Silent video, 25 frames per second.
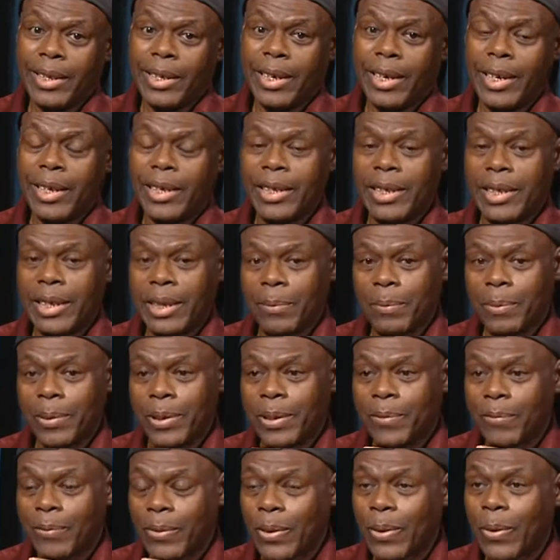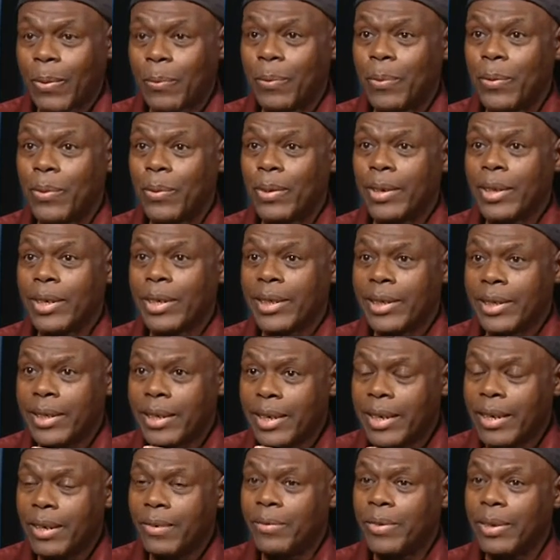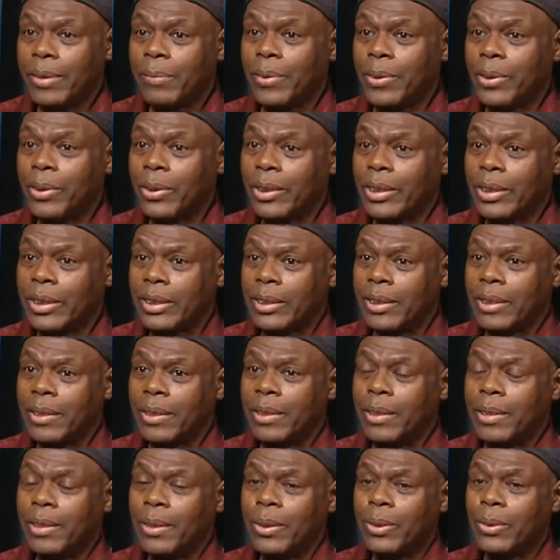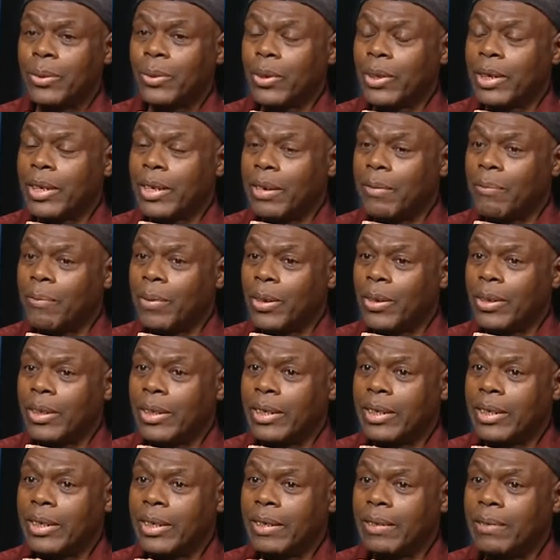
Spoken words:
can help develop the country, because you're talking about